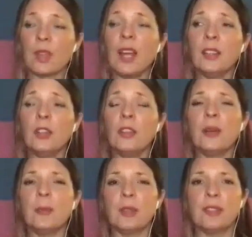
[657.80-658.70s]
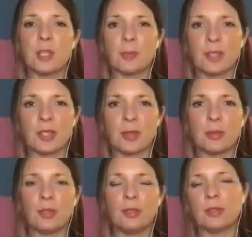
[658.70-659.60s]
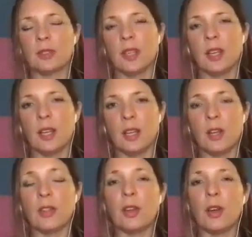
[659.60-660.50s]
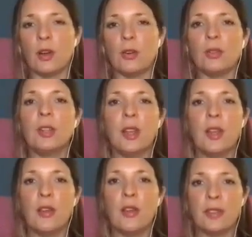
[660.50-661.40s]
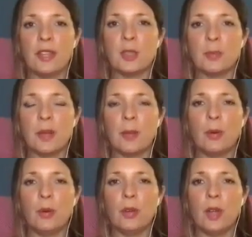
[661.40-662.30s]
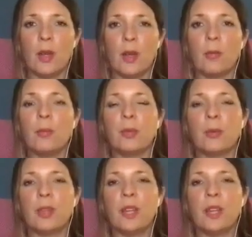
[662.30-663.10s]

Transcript: And not that we're responsible on the whole for these people, but we